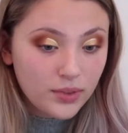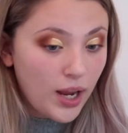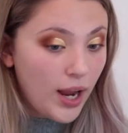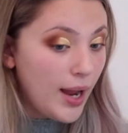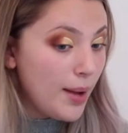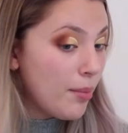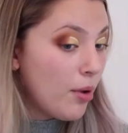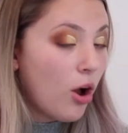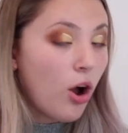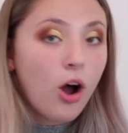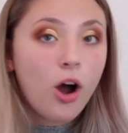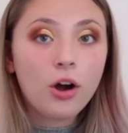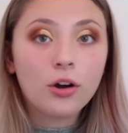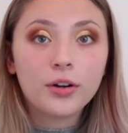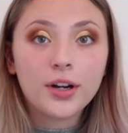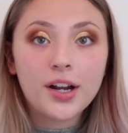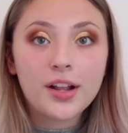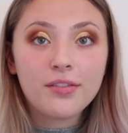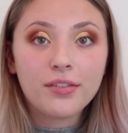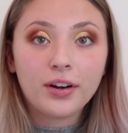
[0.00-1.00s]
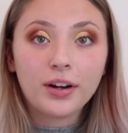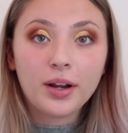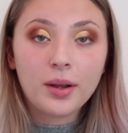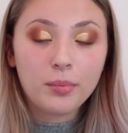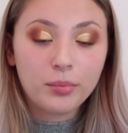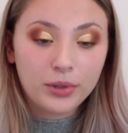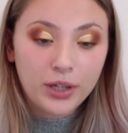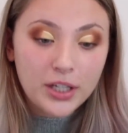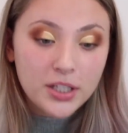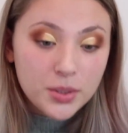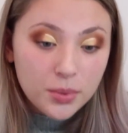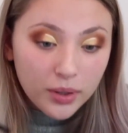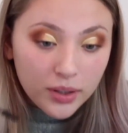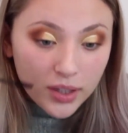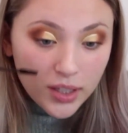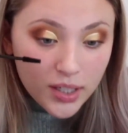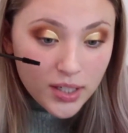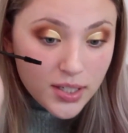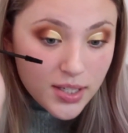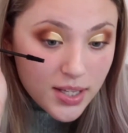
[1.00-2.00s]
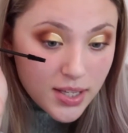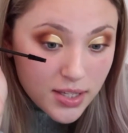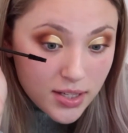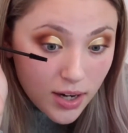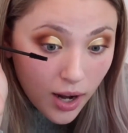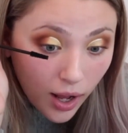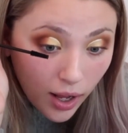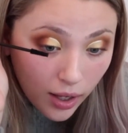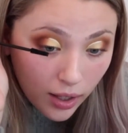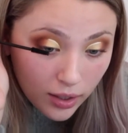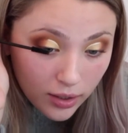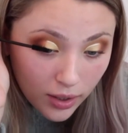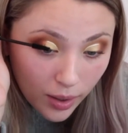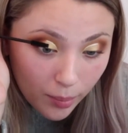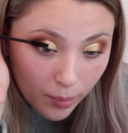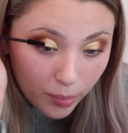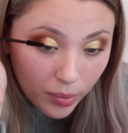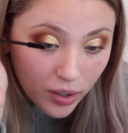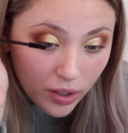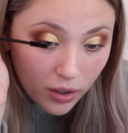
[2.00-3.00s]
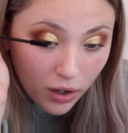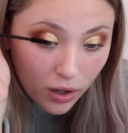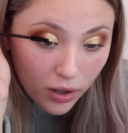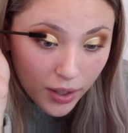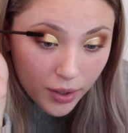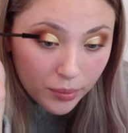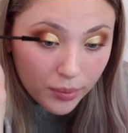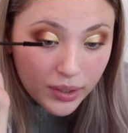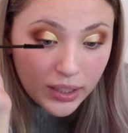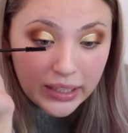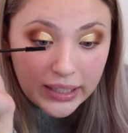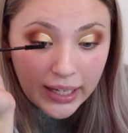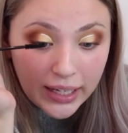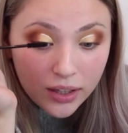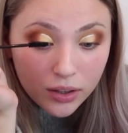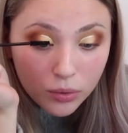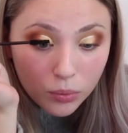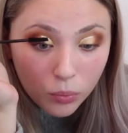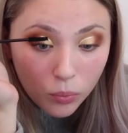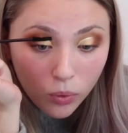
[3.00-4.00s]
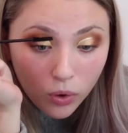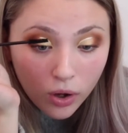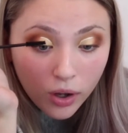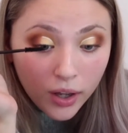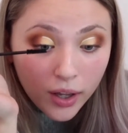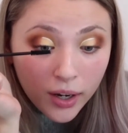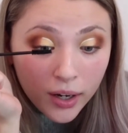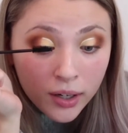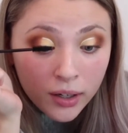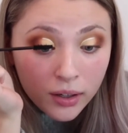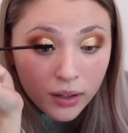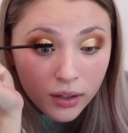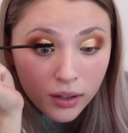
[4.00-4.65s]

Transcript: I'm already very impressed with this. It's not clumpy at all. I really like the wand.